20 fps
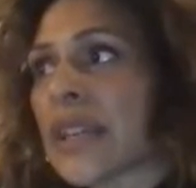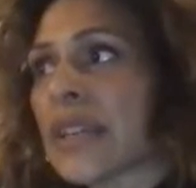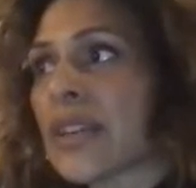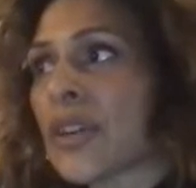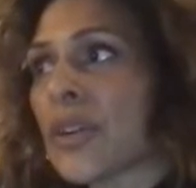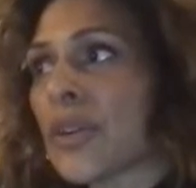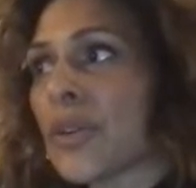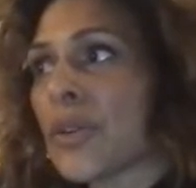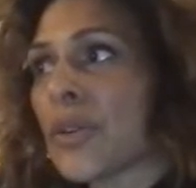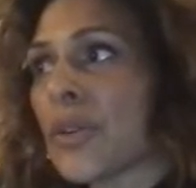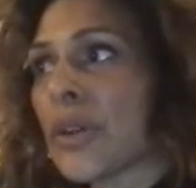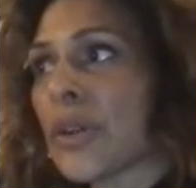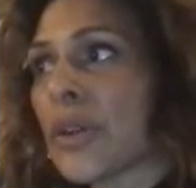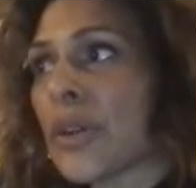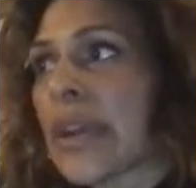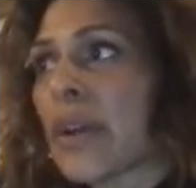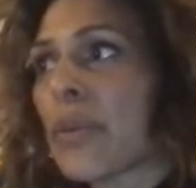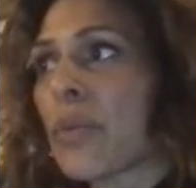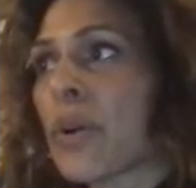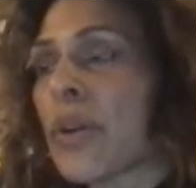and go,
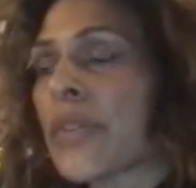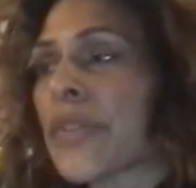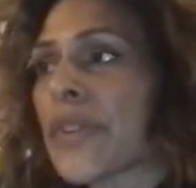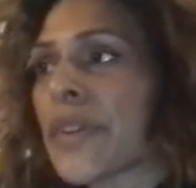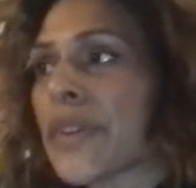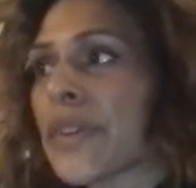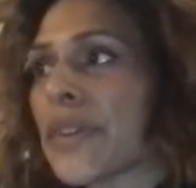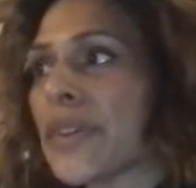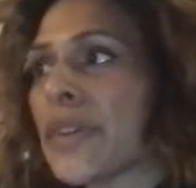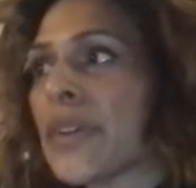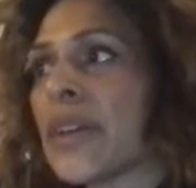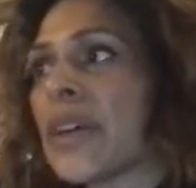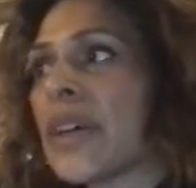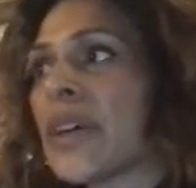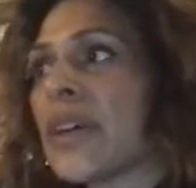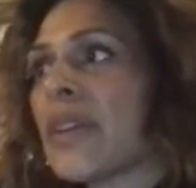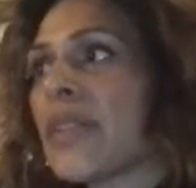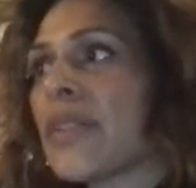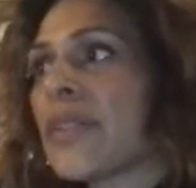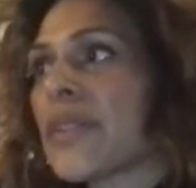okay, I want the
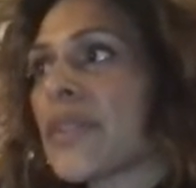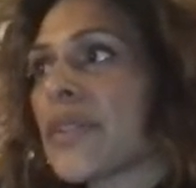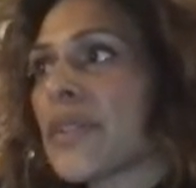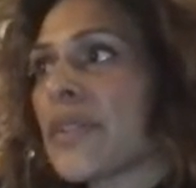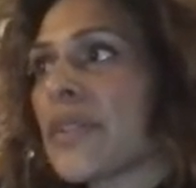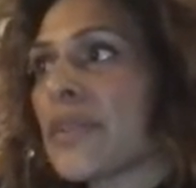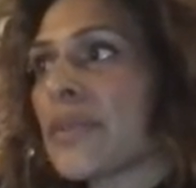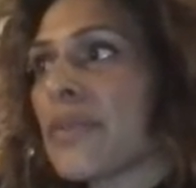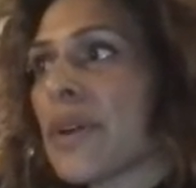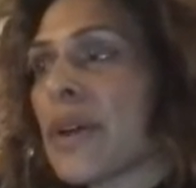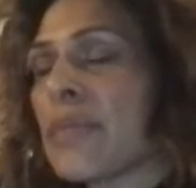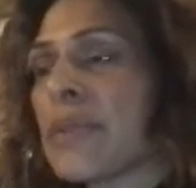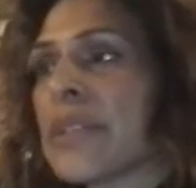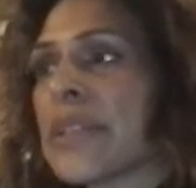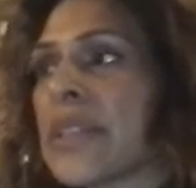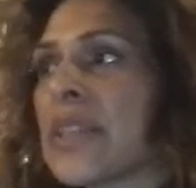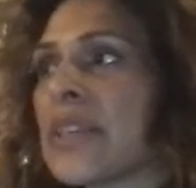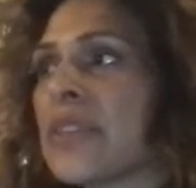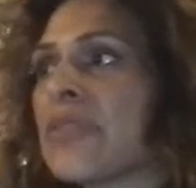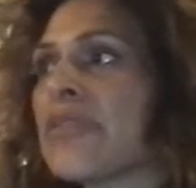
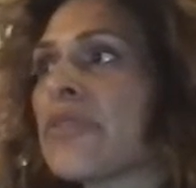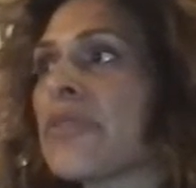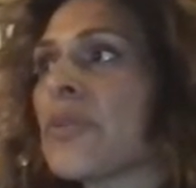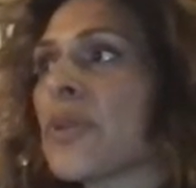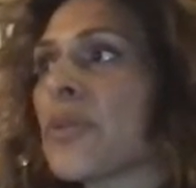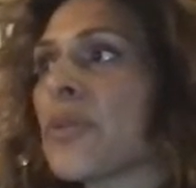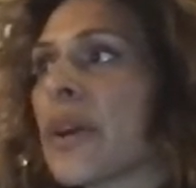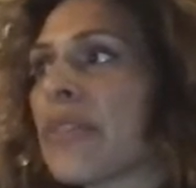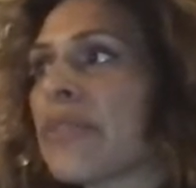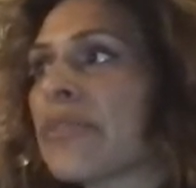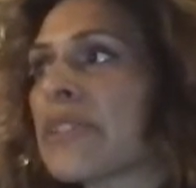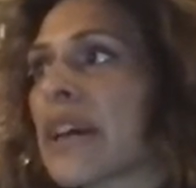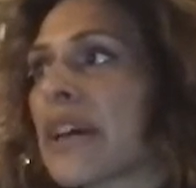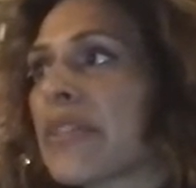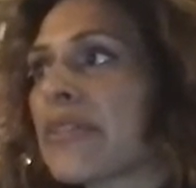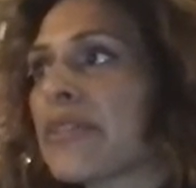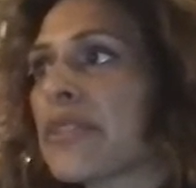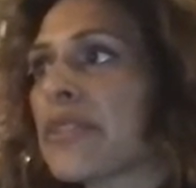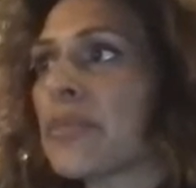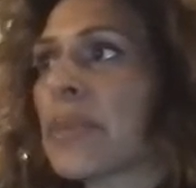remedy for my
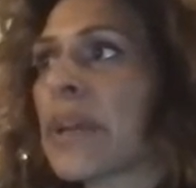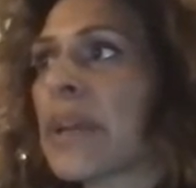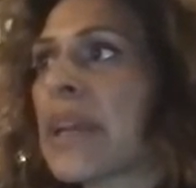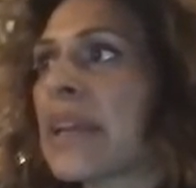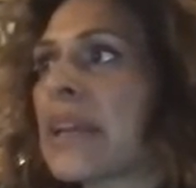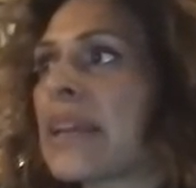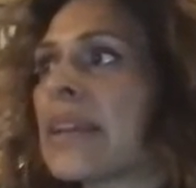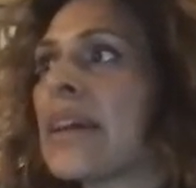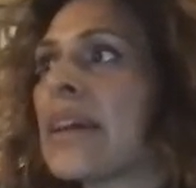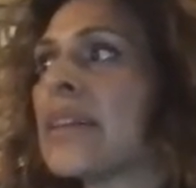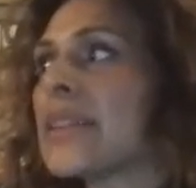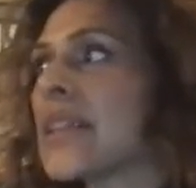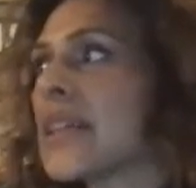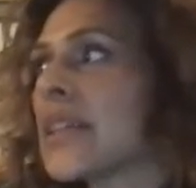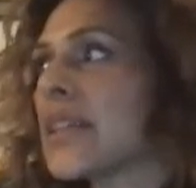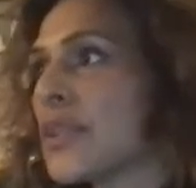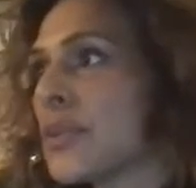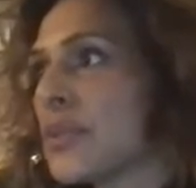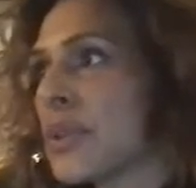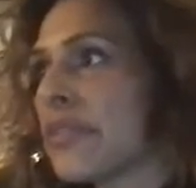flat foot pain, and
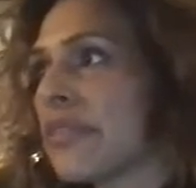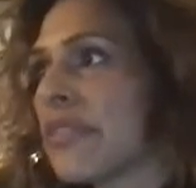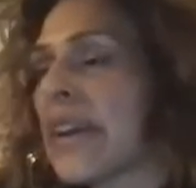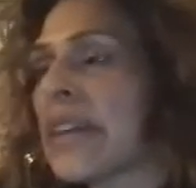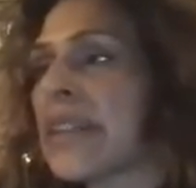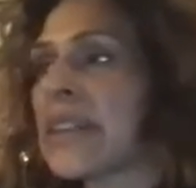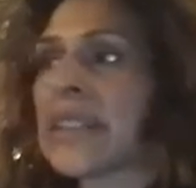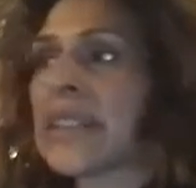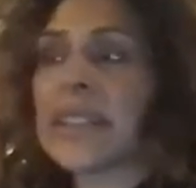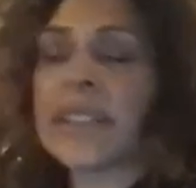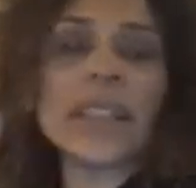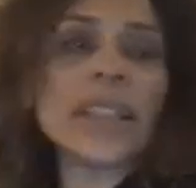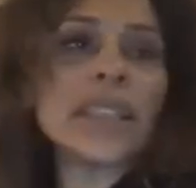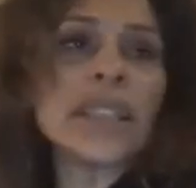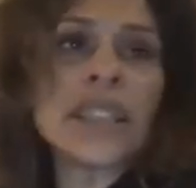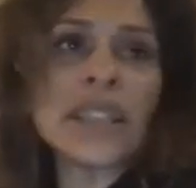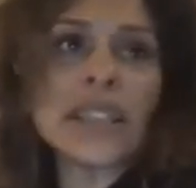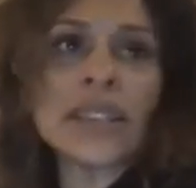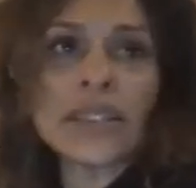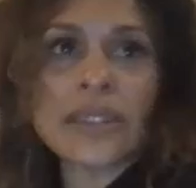then you would find it.
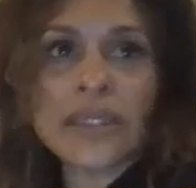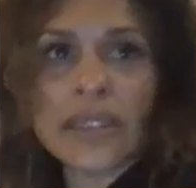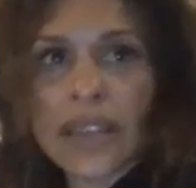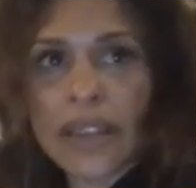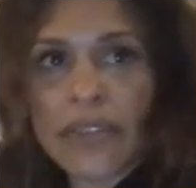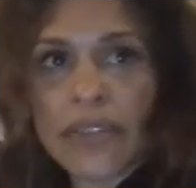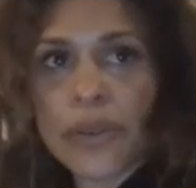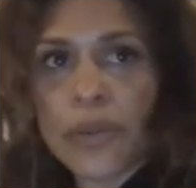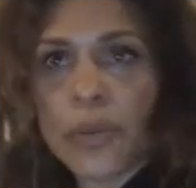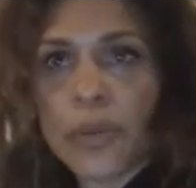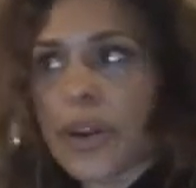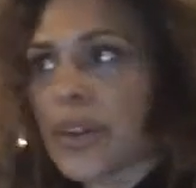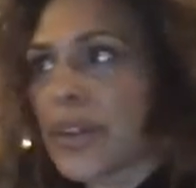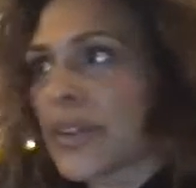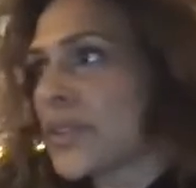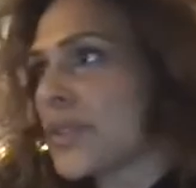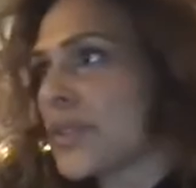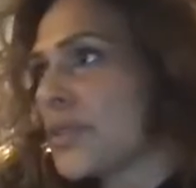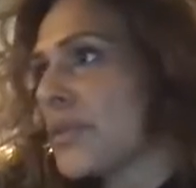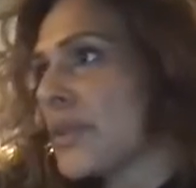And then
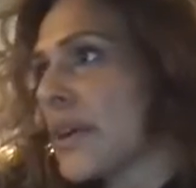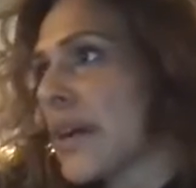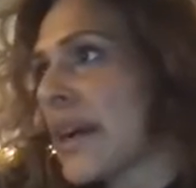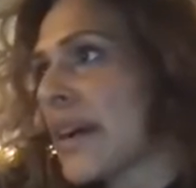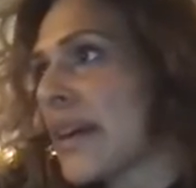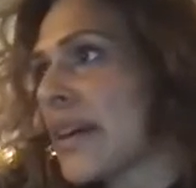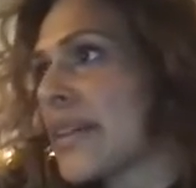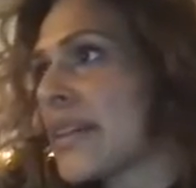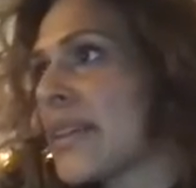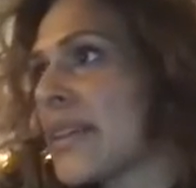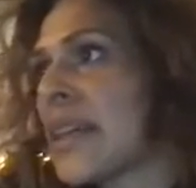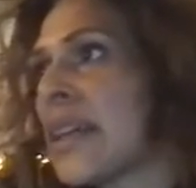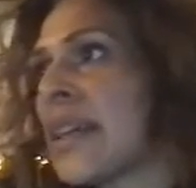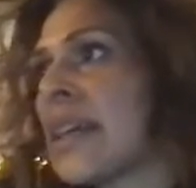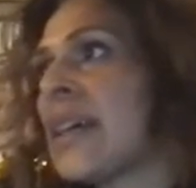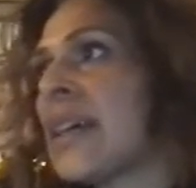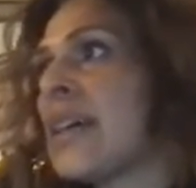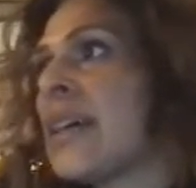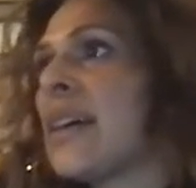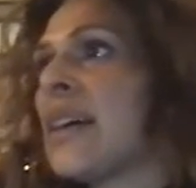everyone who had
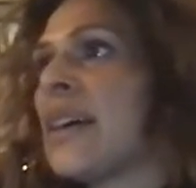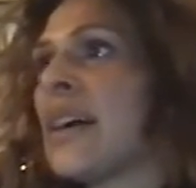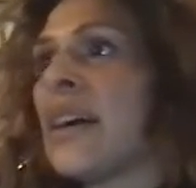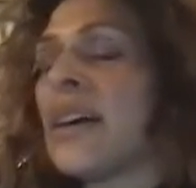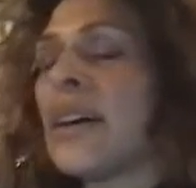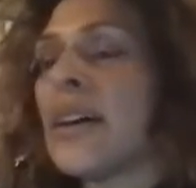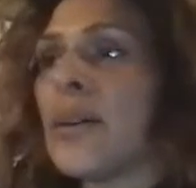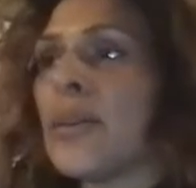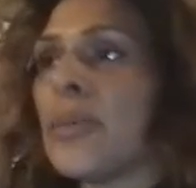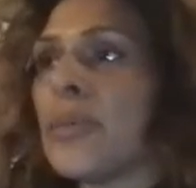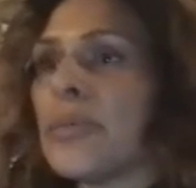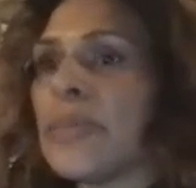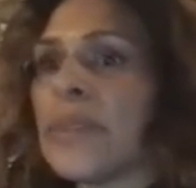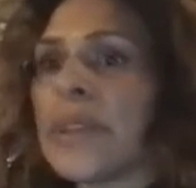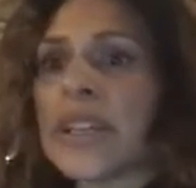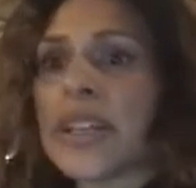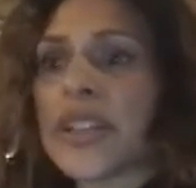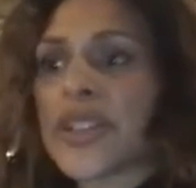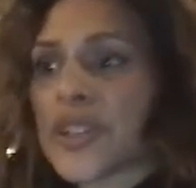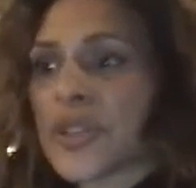
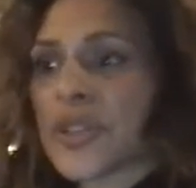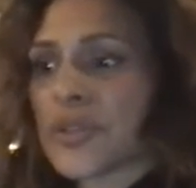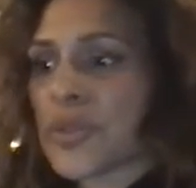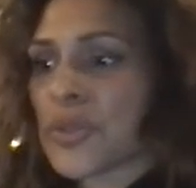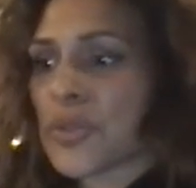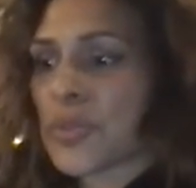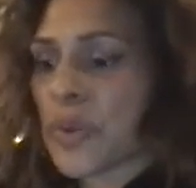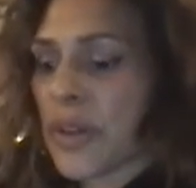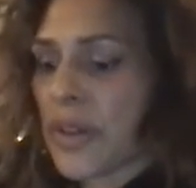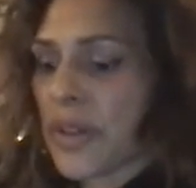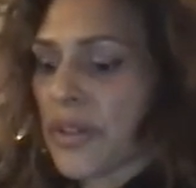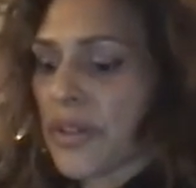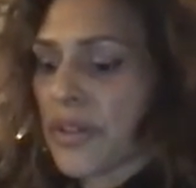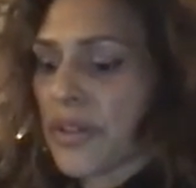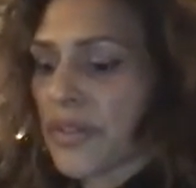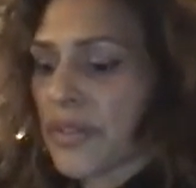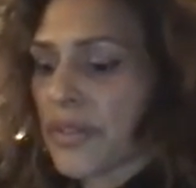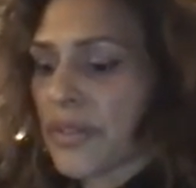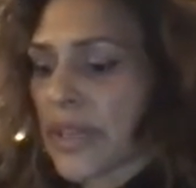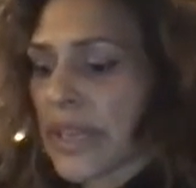issues with
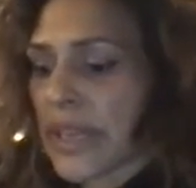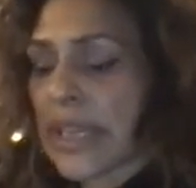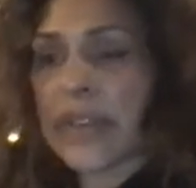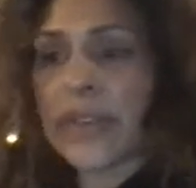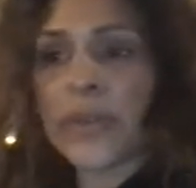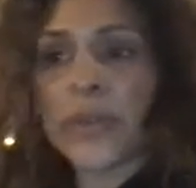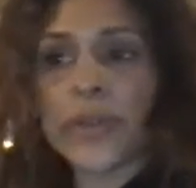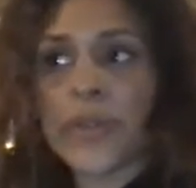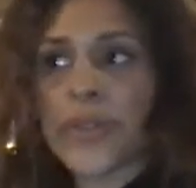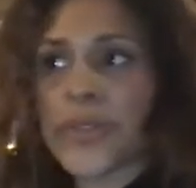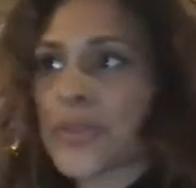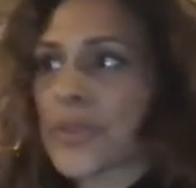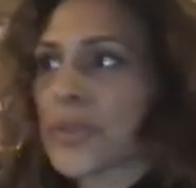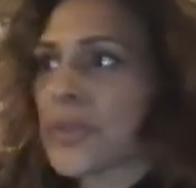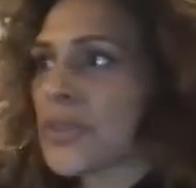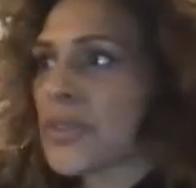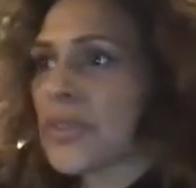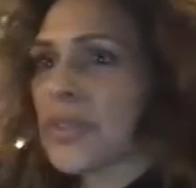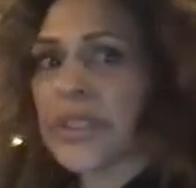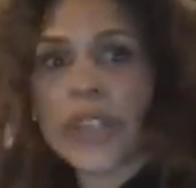heels,
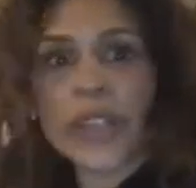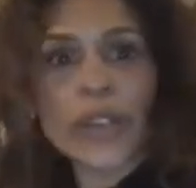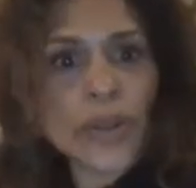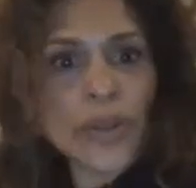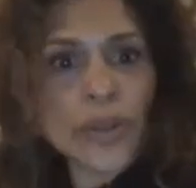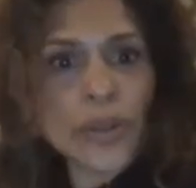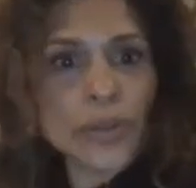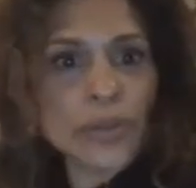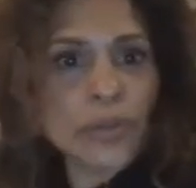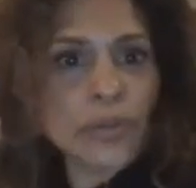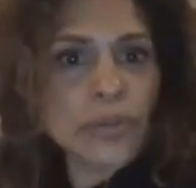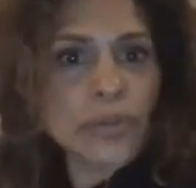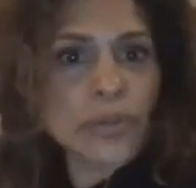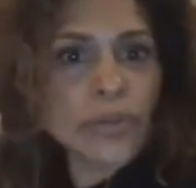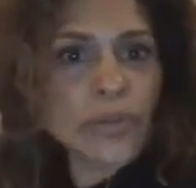or, you know,